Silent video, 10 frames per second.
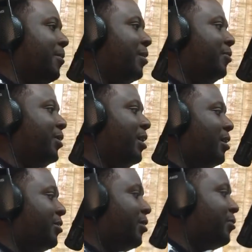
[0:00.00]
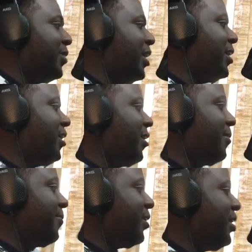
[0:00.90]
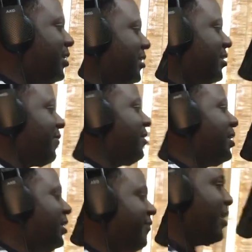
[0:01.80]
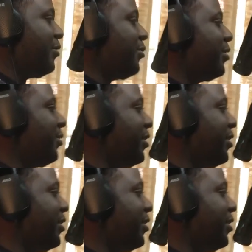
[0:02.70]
But we all know that he does everything in divine order.